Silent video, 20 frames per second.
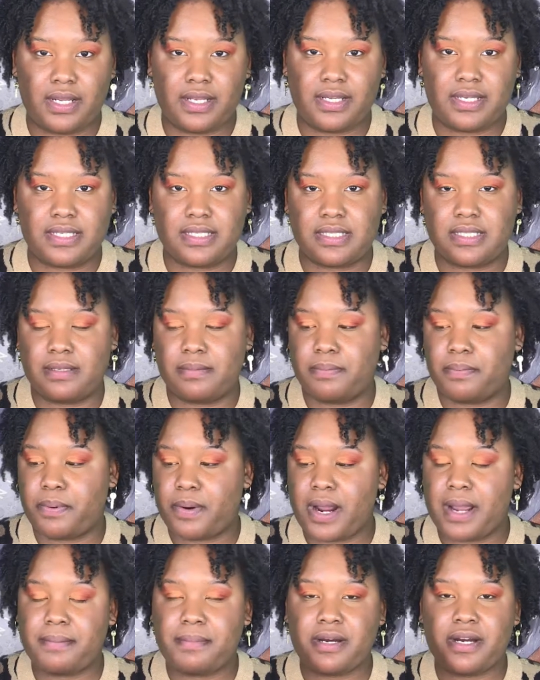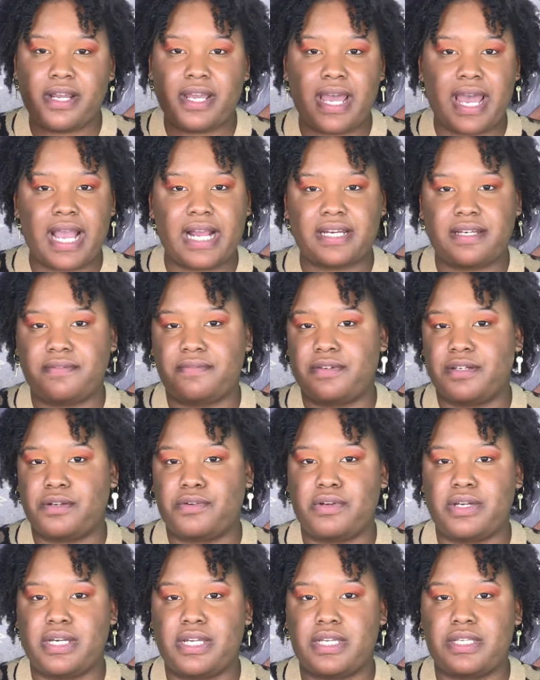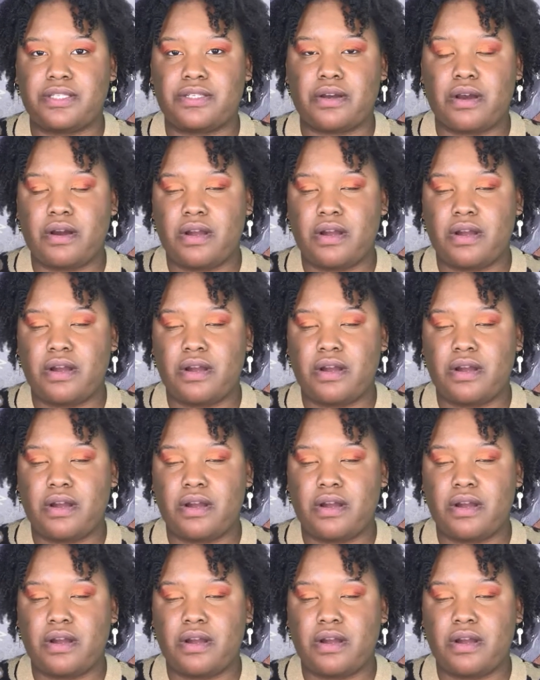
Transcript: because the primary active ingredients